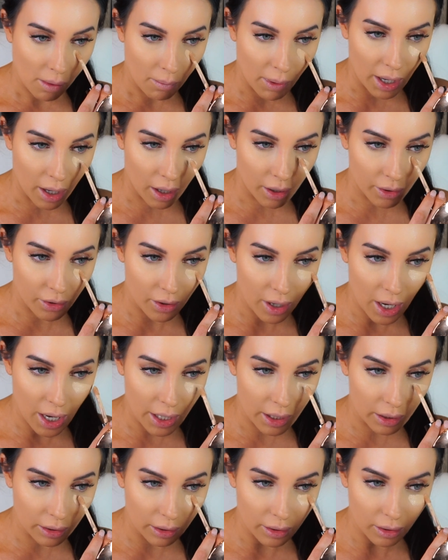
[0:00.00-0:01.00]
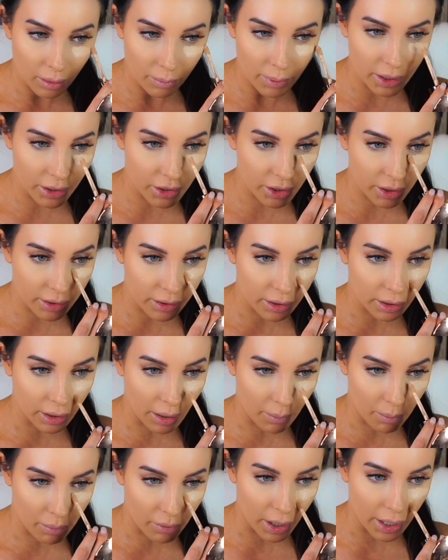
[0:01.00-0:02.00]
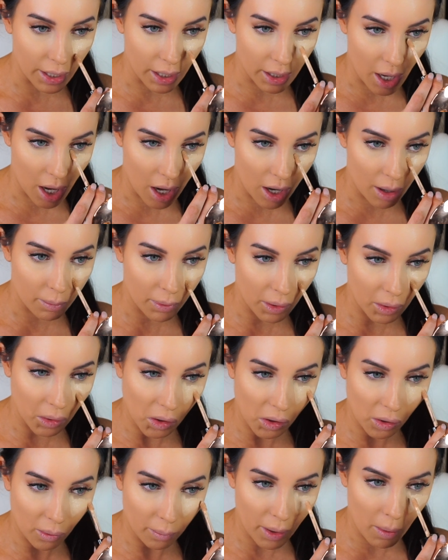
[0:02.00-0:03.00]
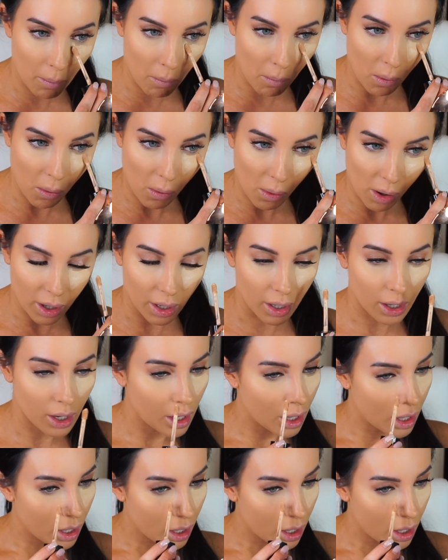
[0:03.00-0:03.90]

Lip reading: my under eye a little bit just to like brighten up a little bit more.